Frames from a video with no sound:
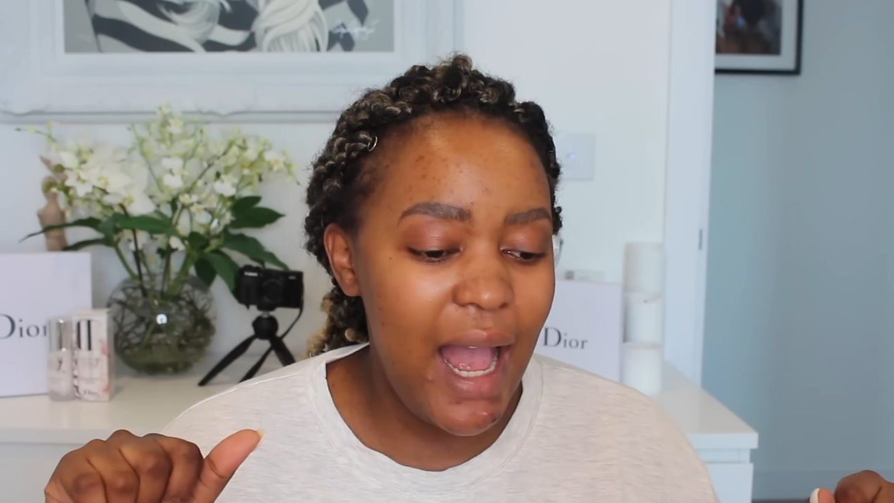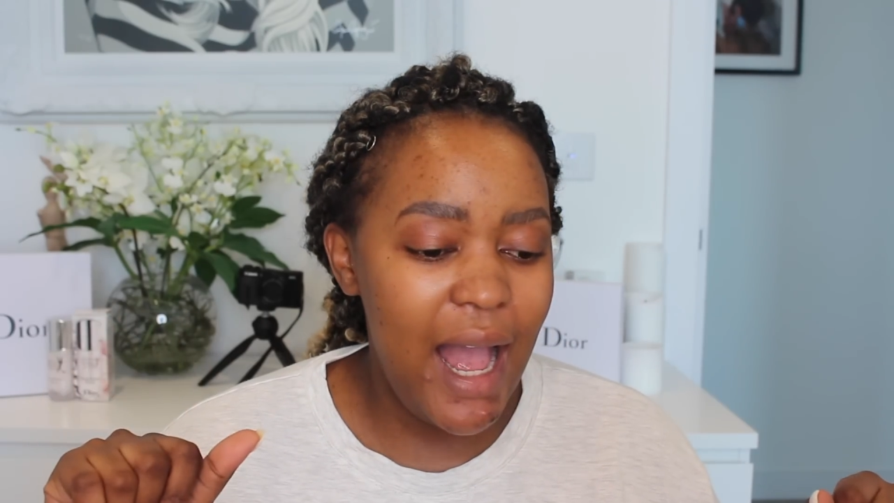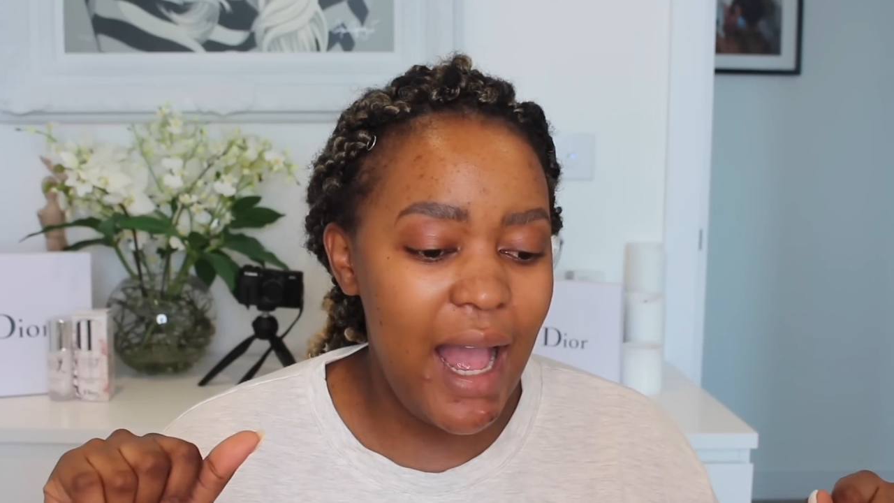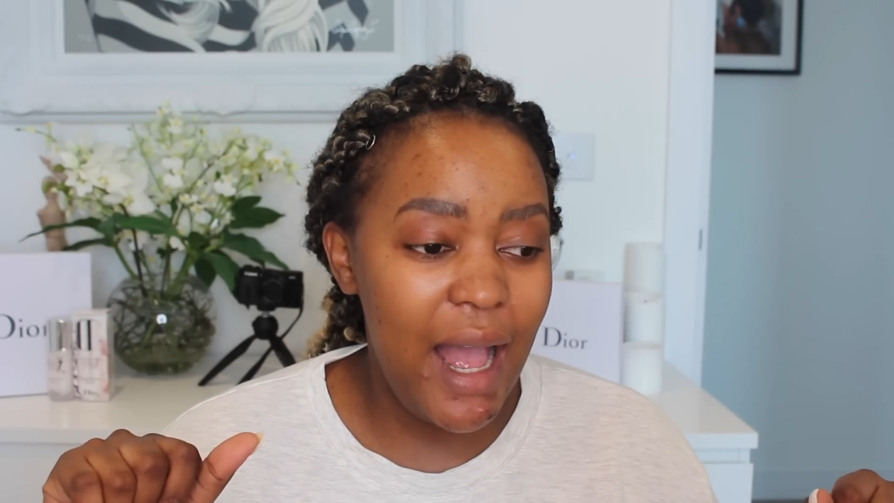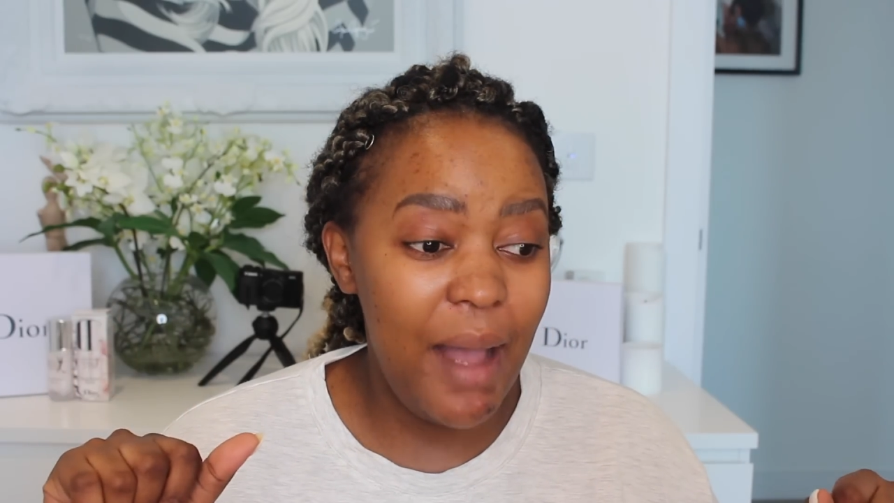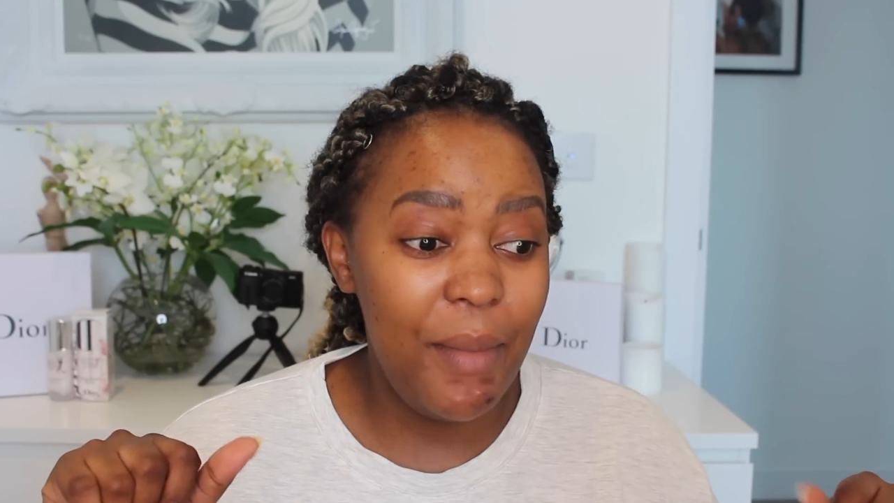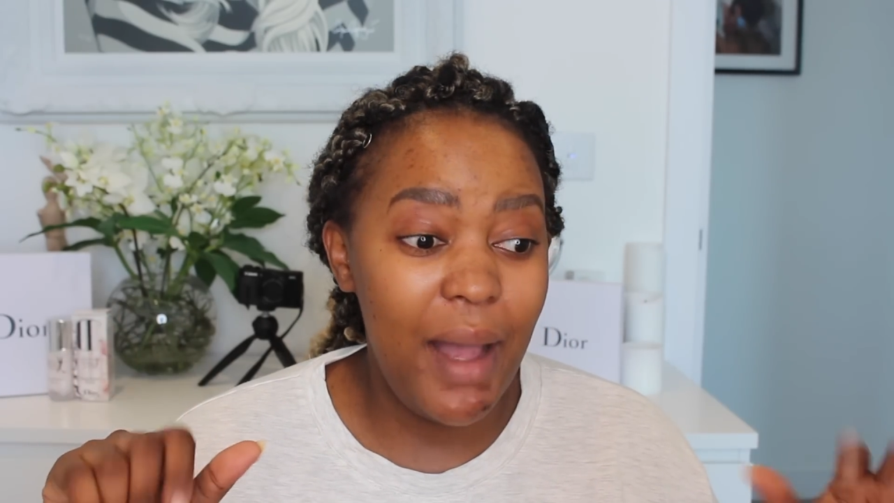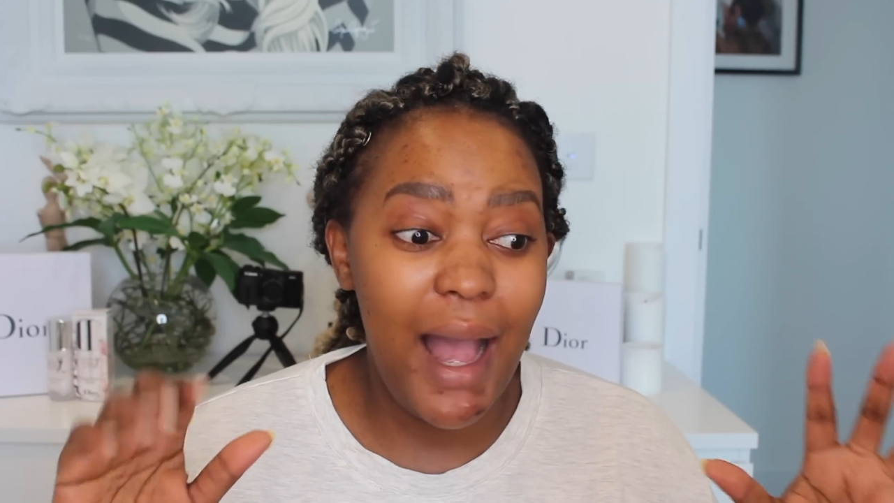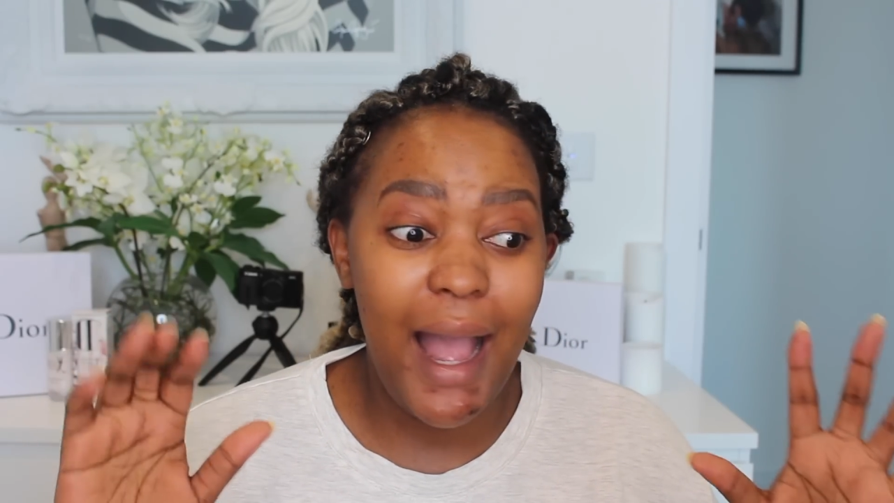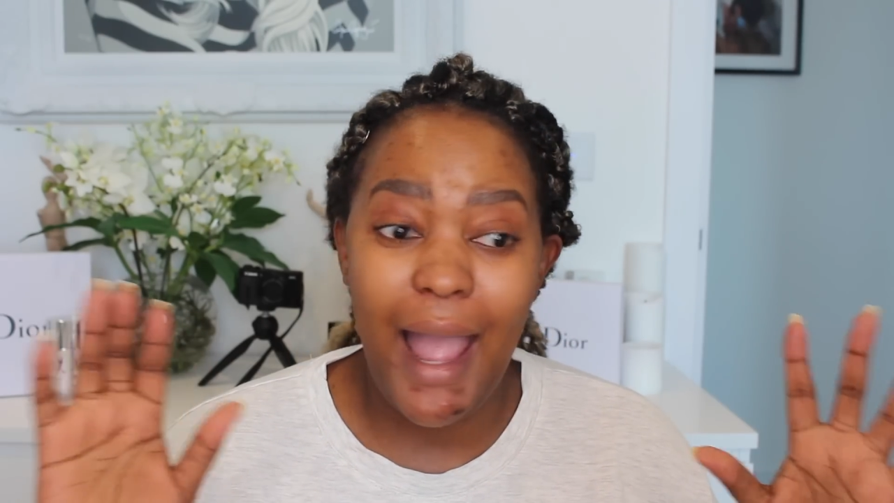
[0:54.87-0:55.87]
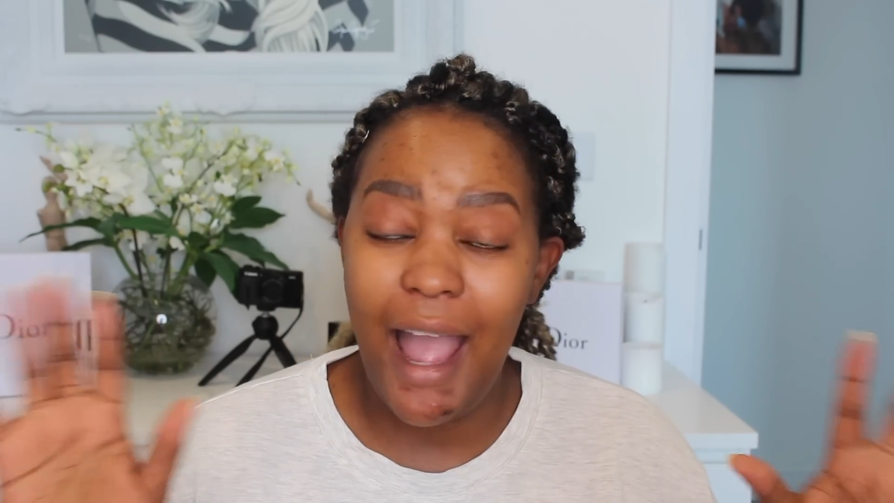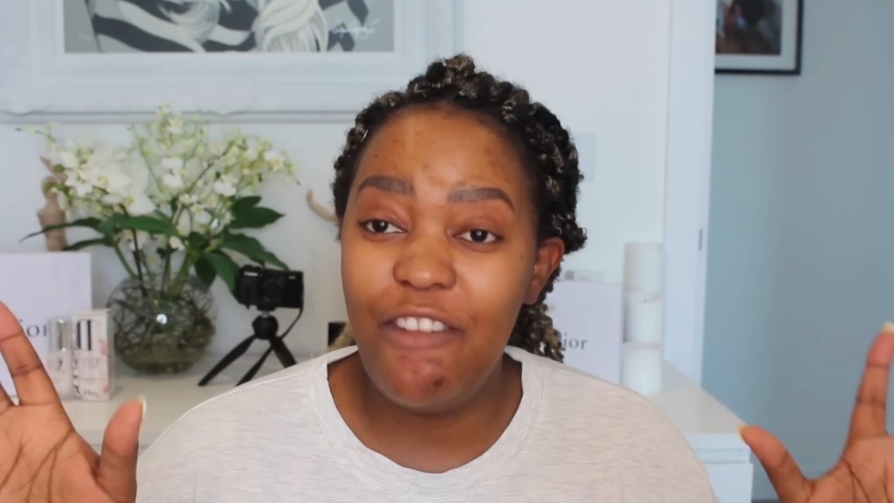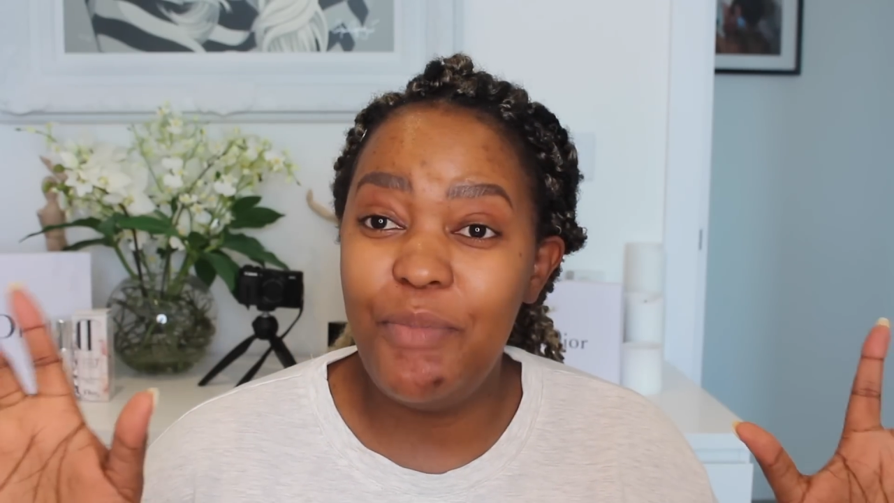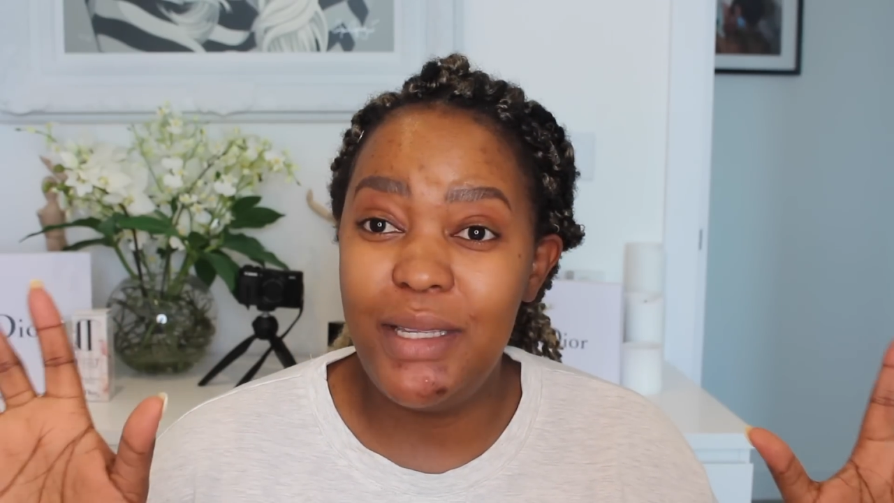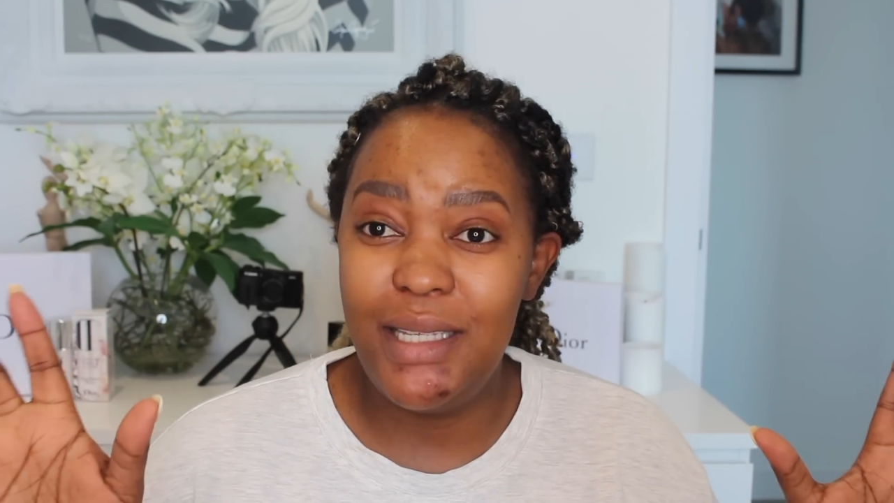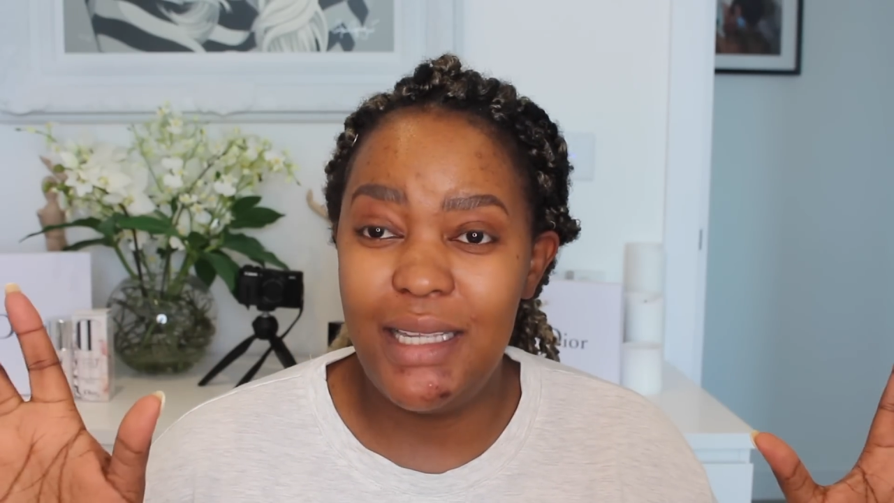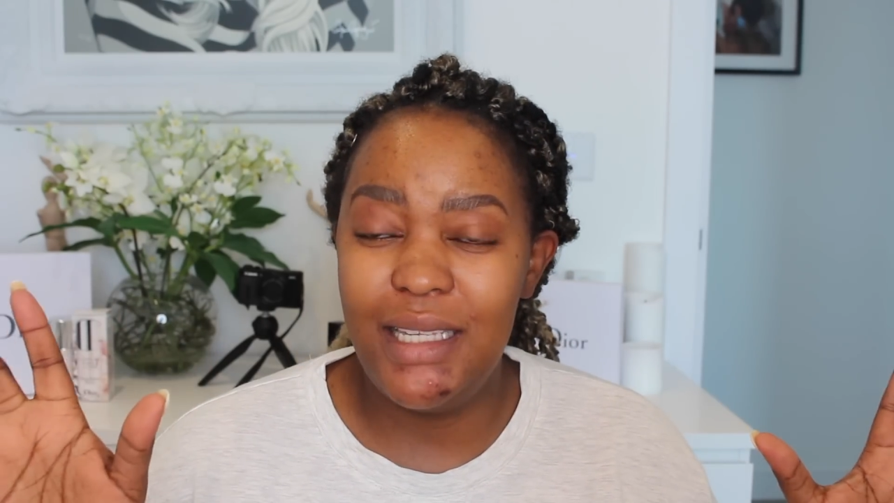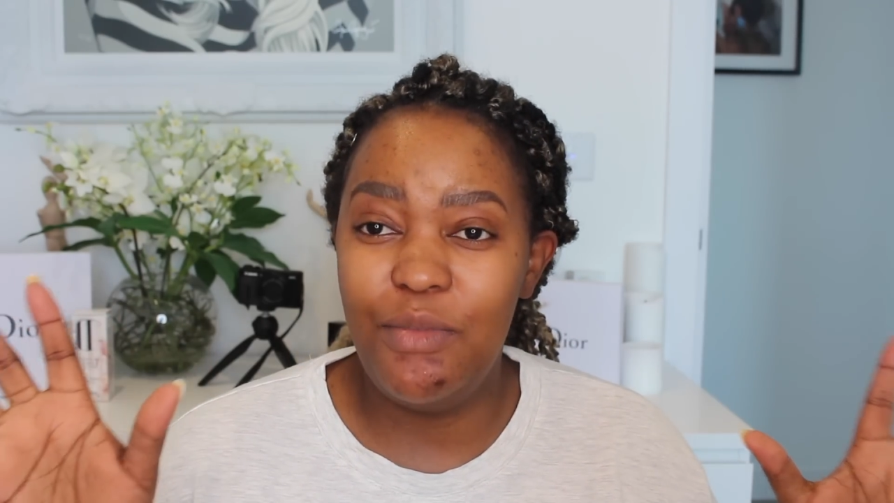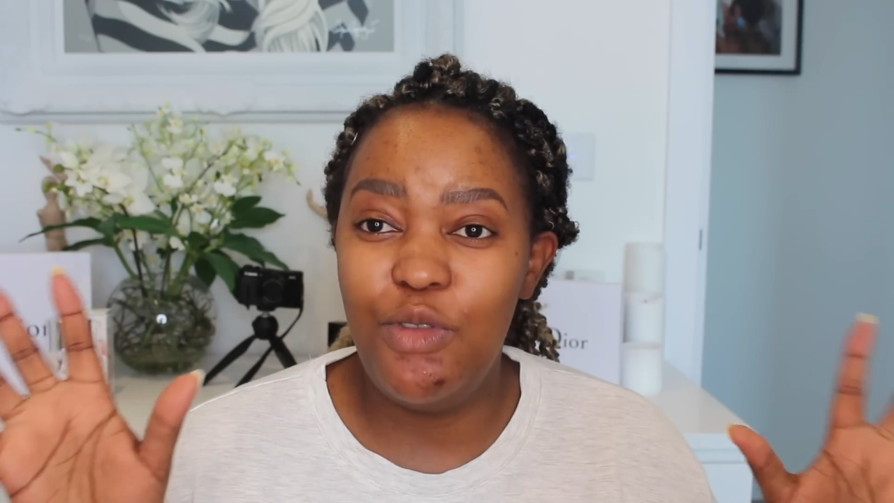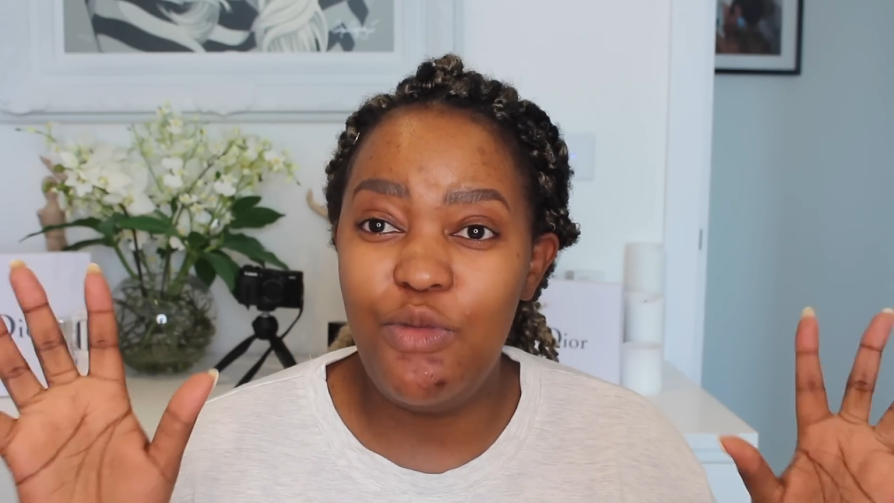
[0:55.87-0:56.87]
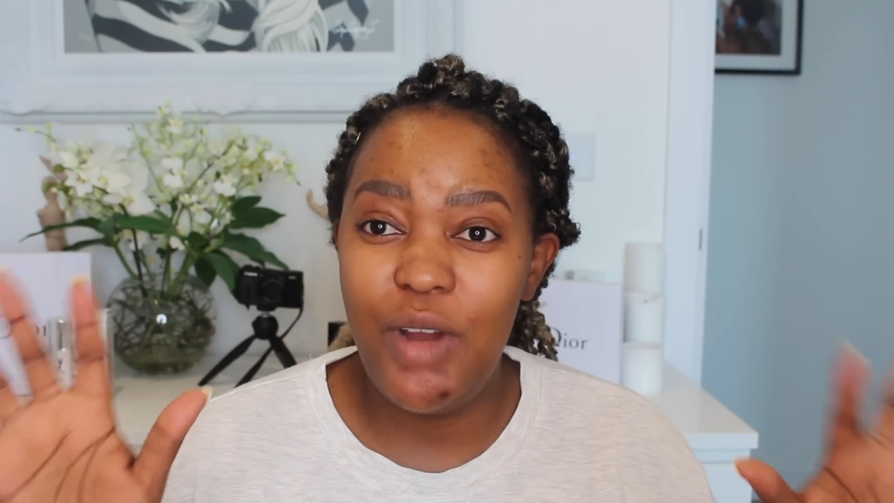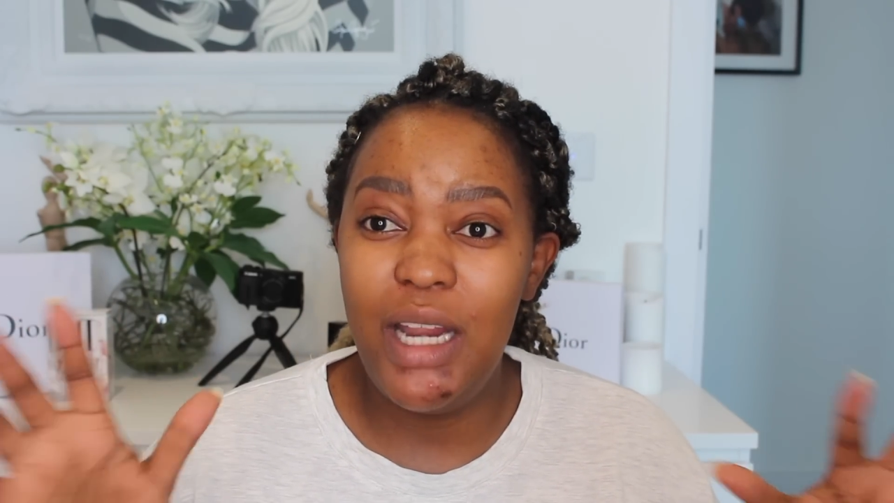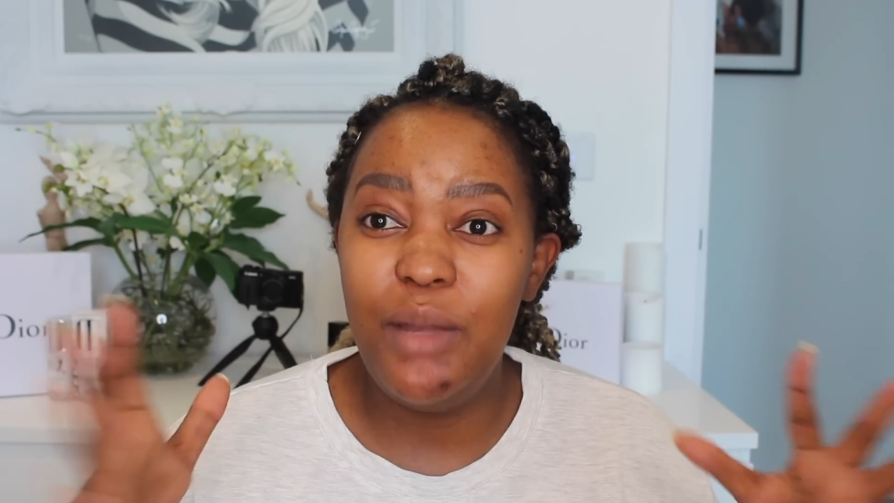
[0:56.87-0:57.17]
I have been sent some